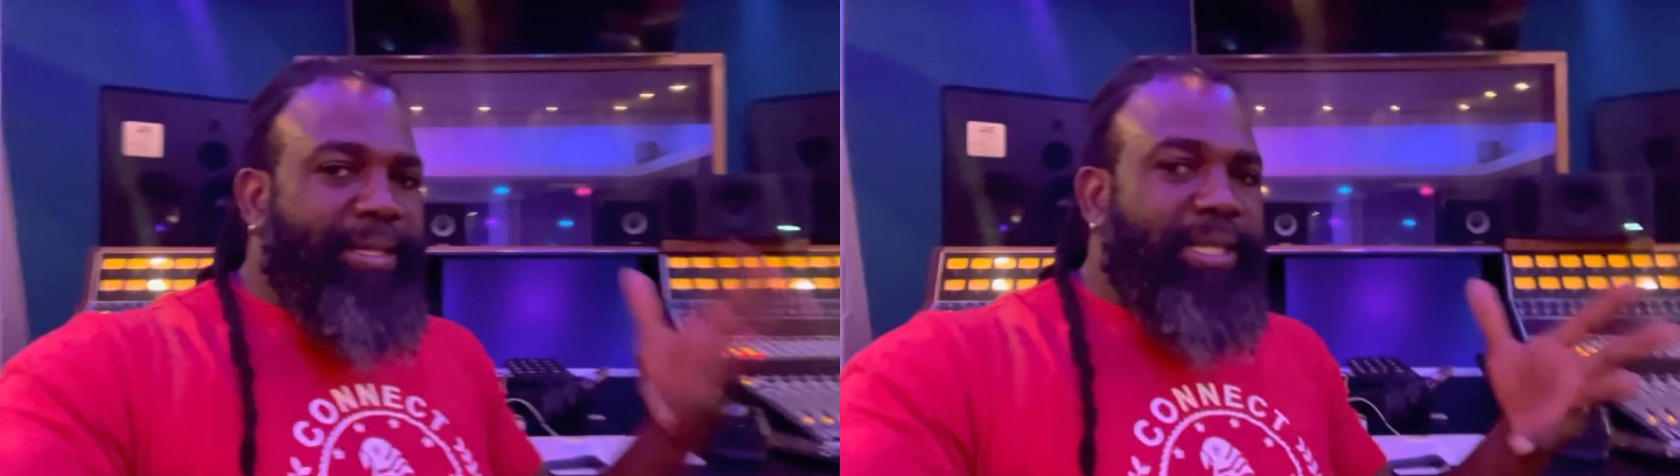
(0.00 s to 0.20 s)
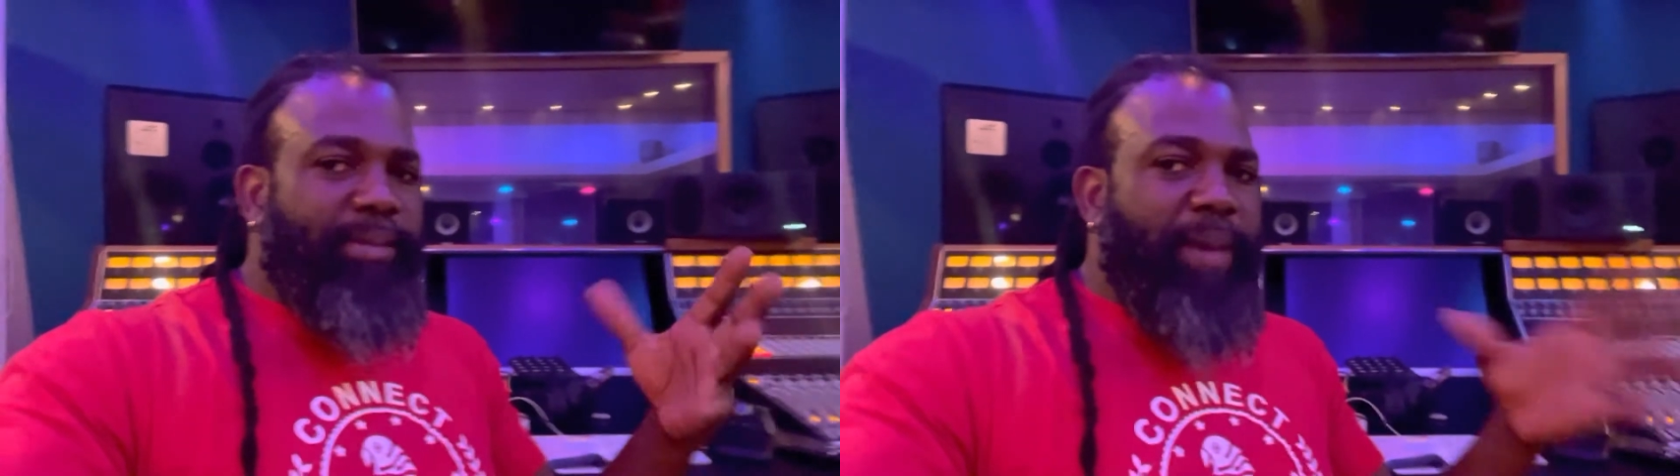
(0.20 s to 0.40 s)

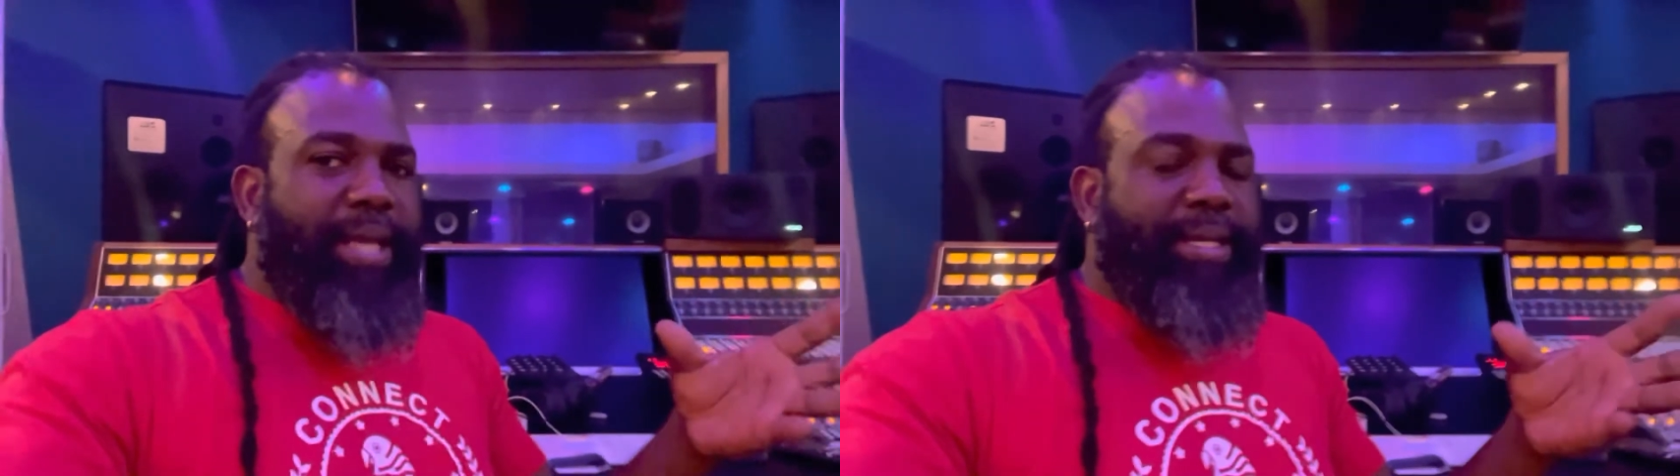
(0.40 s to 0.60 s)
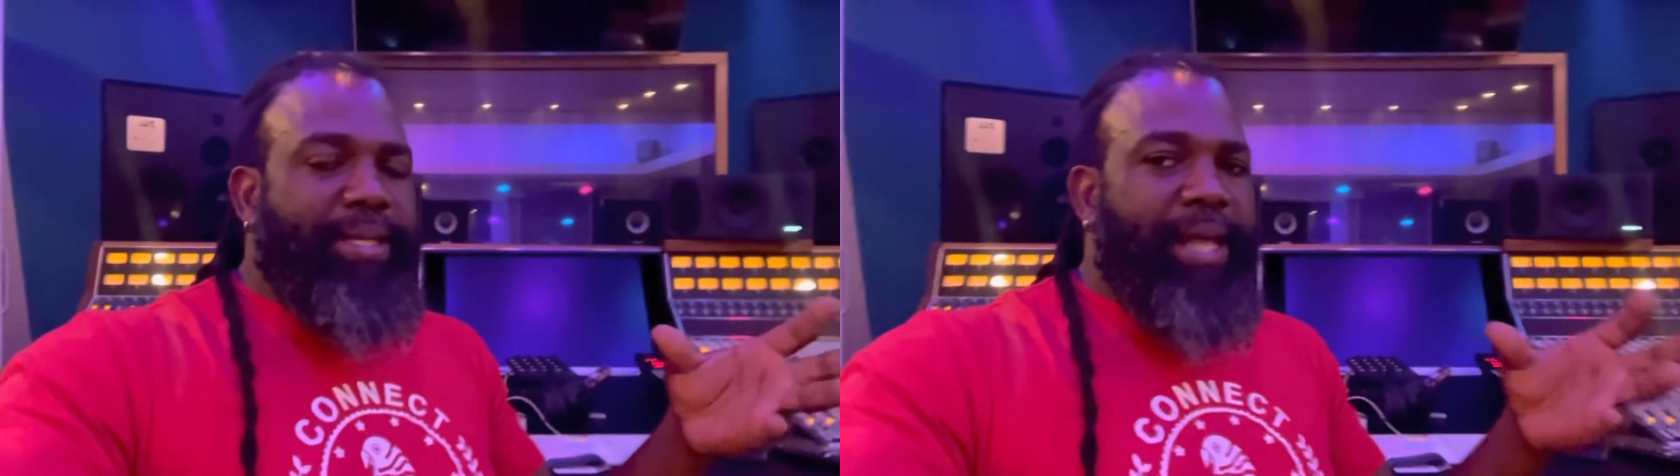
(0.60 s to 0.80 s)

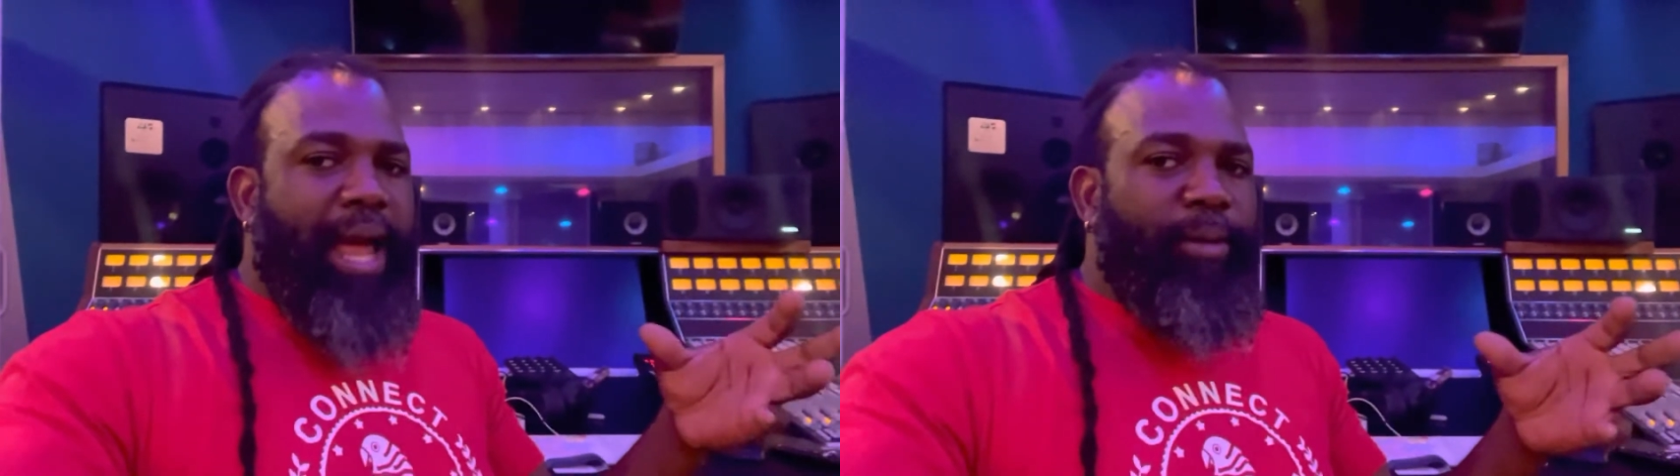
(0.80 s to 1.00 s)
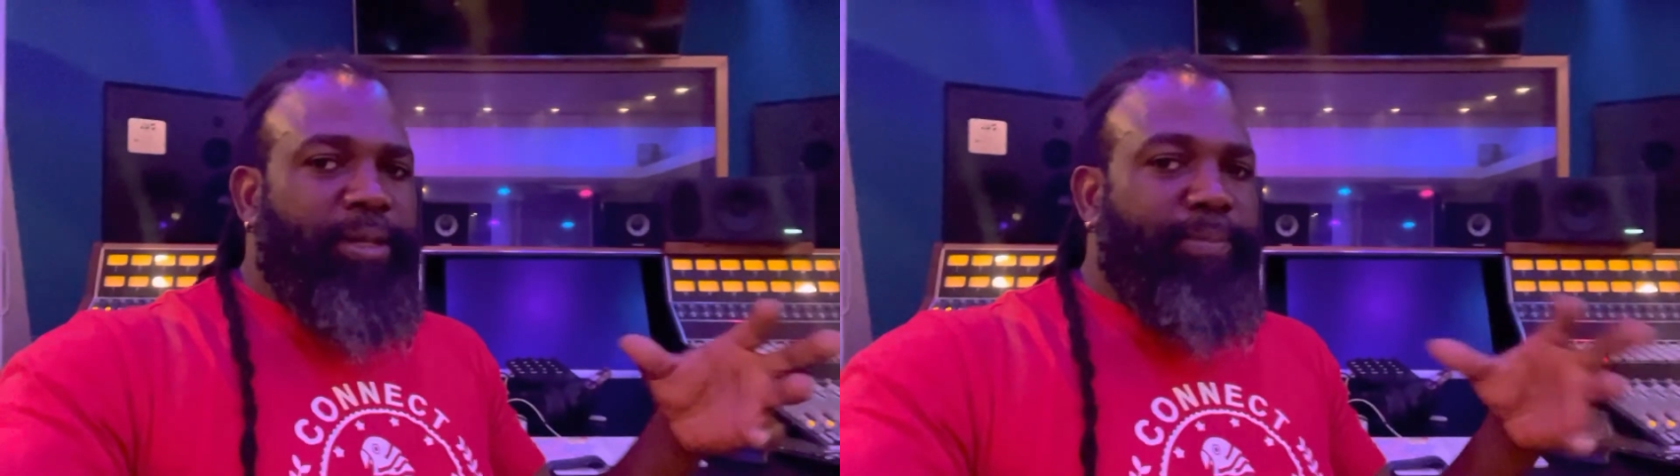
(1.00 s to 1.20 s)
space that
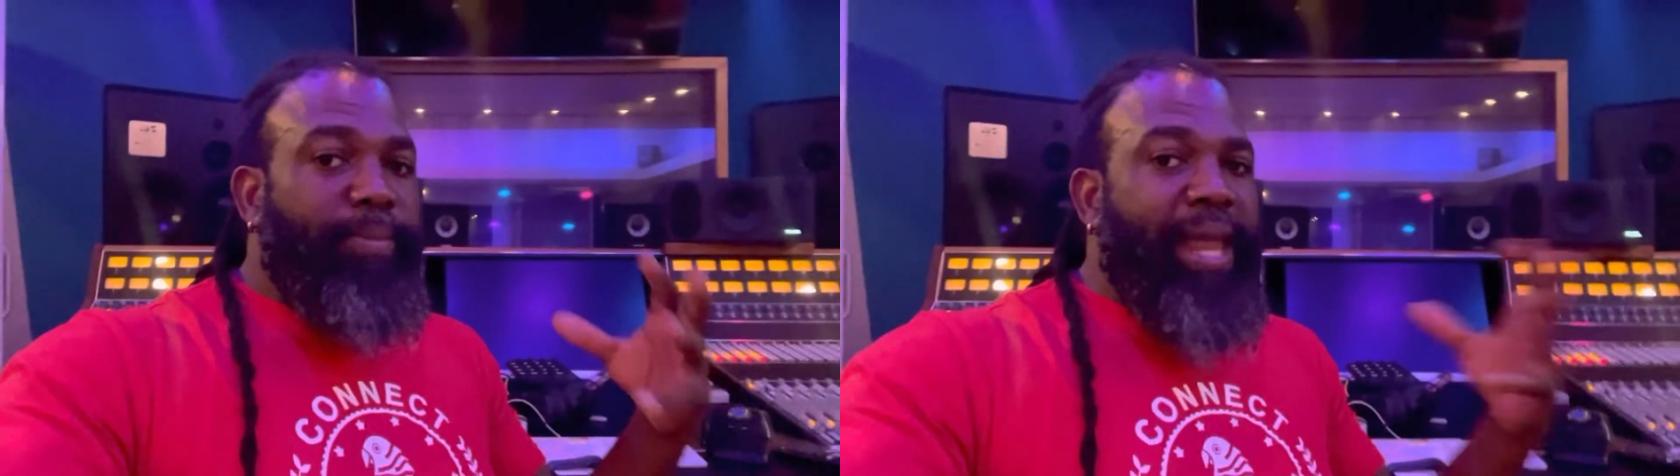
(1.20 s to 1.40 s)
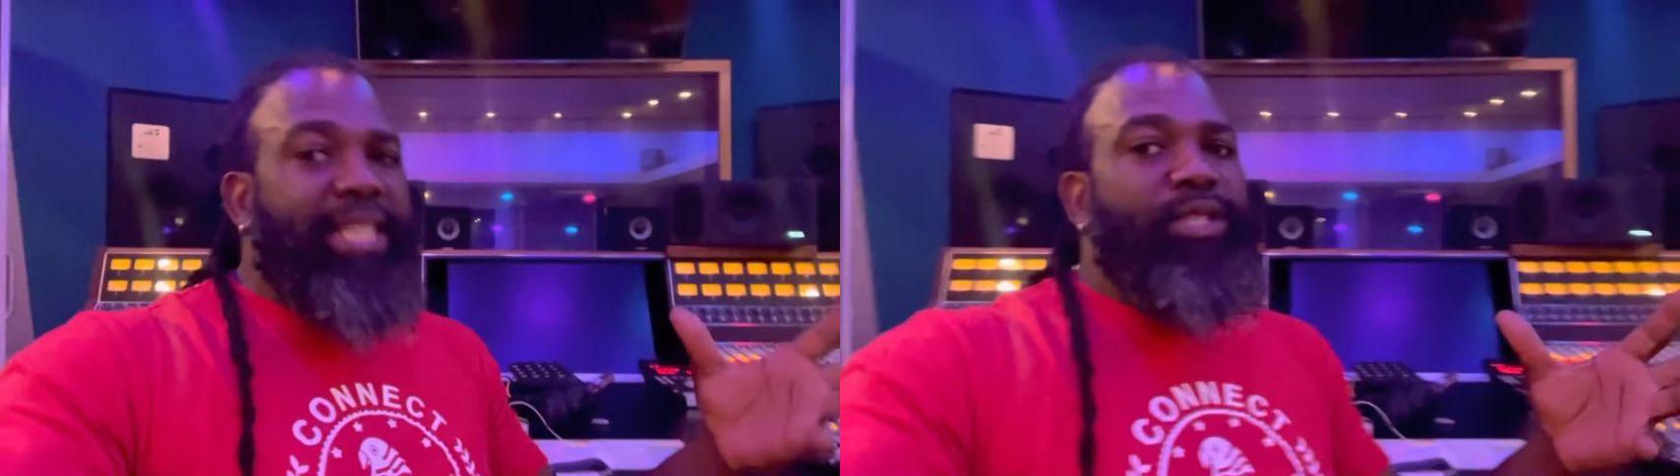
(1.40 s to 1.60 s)
I was
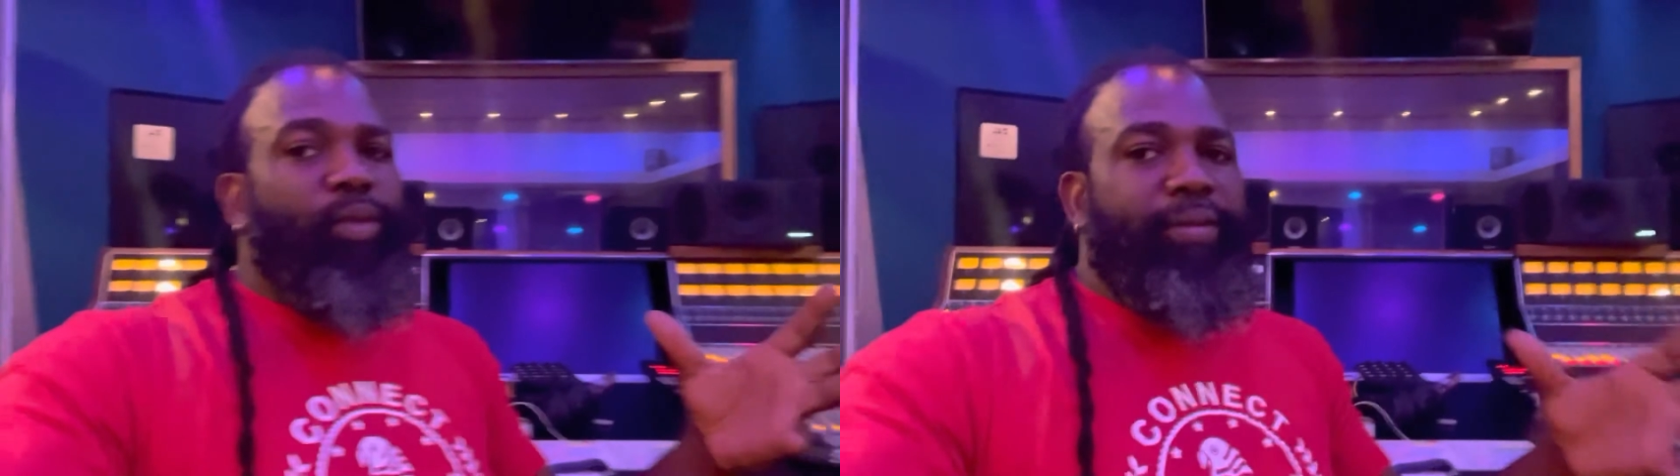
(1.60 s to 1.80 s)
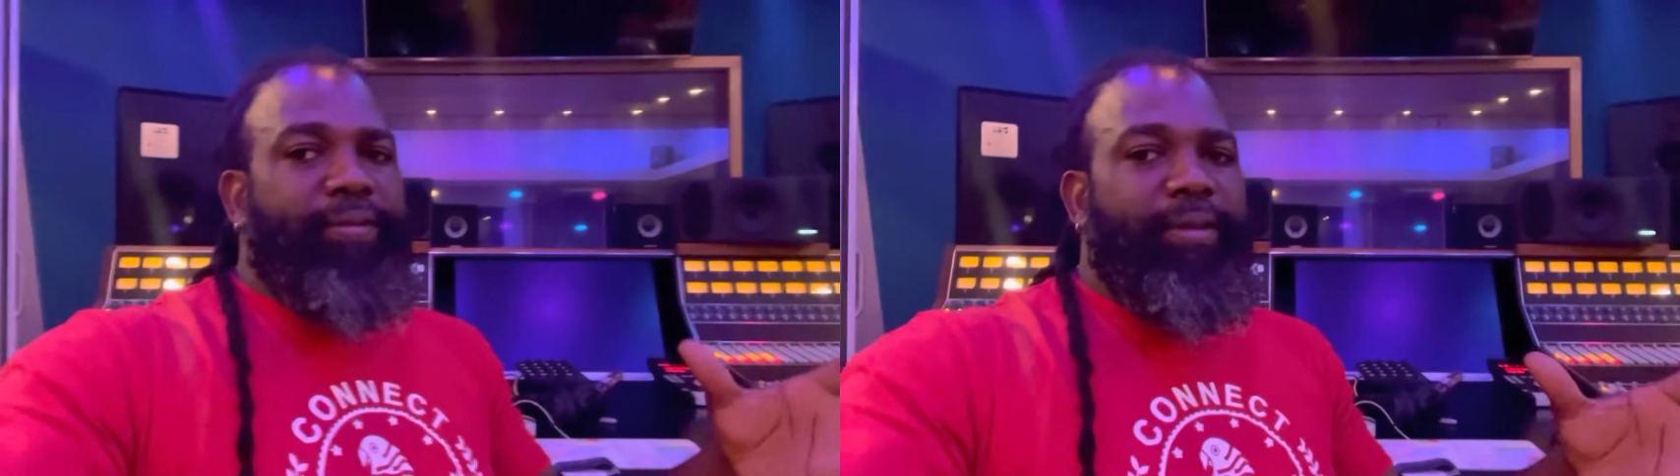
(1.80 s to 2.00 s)
blessed
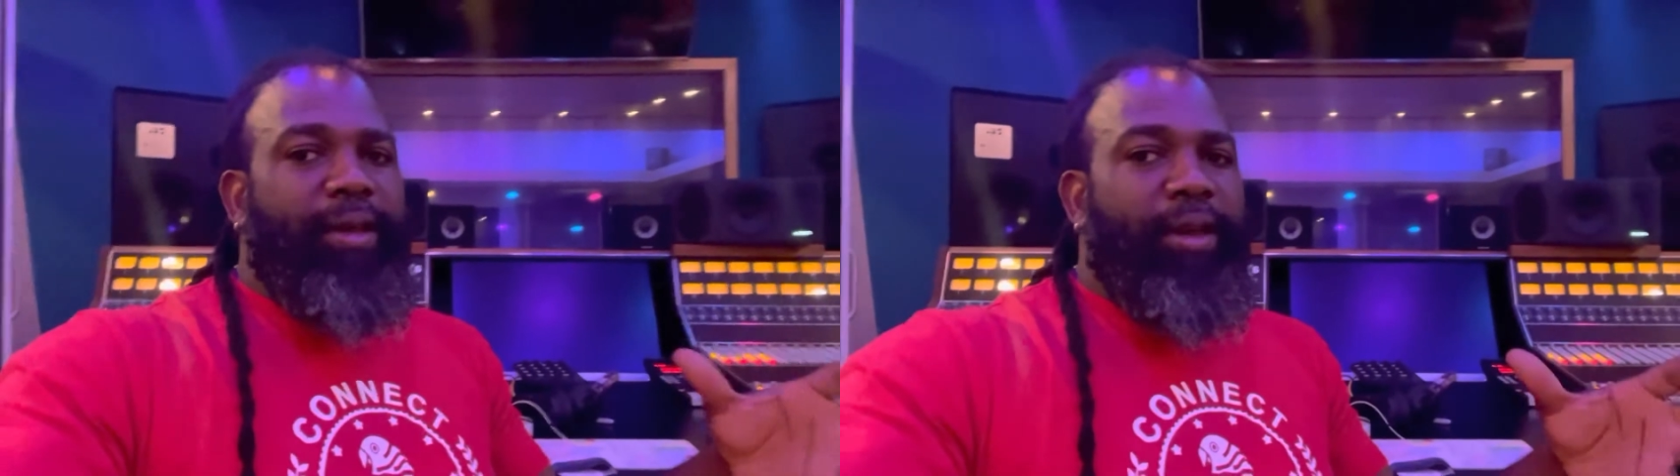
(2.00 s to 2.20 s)
with,